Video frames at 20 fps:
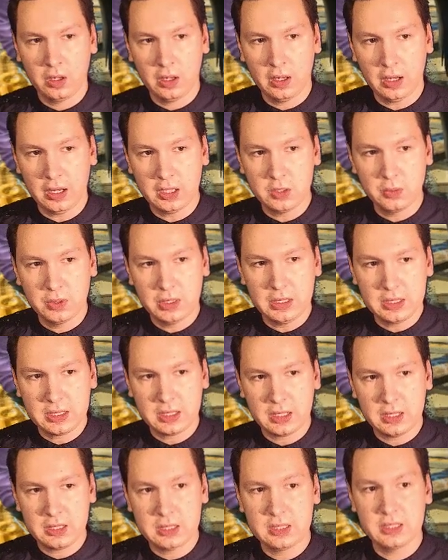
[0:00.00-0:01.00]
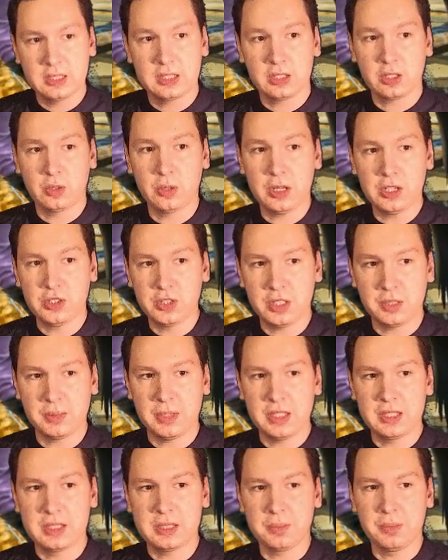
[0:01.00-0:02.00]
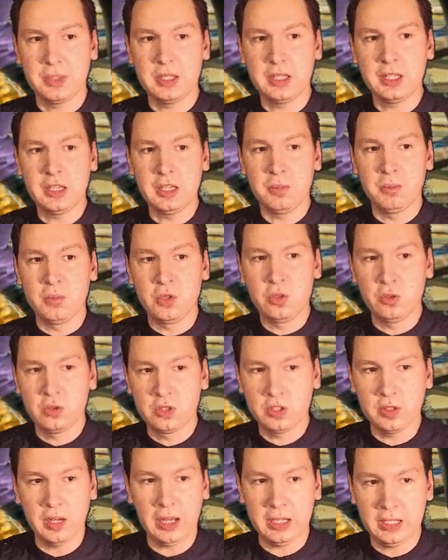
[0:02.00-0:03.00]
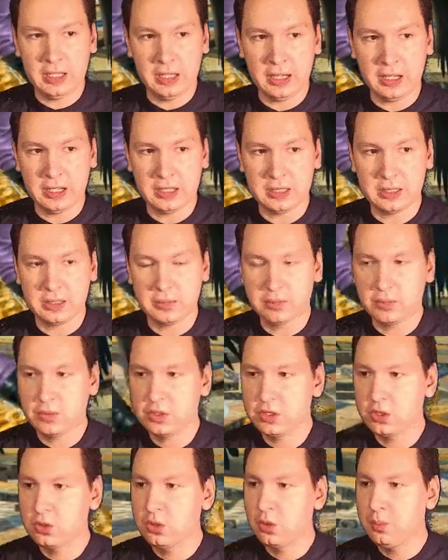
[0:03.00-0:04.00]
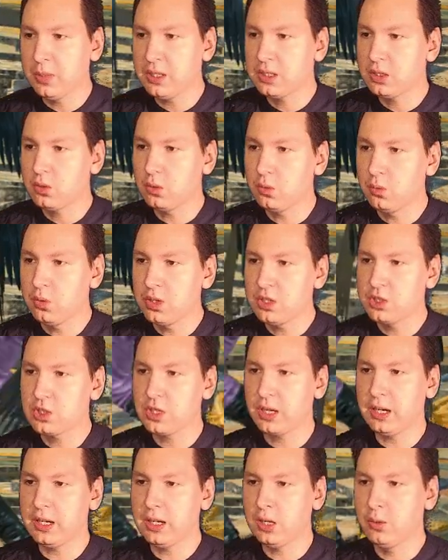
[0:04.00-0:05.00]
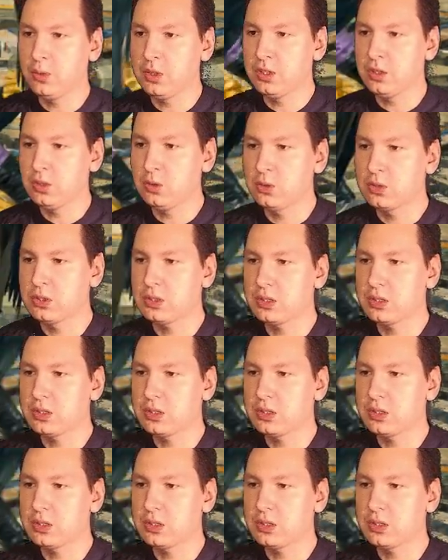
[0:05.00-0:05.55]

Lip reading: As we discussed, crushing means being immune to any high. So no matter which high I will use,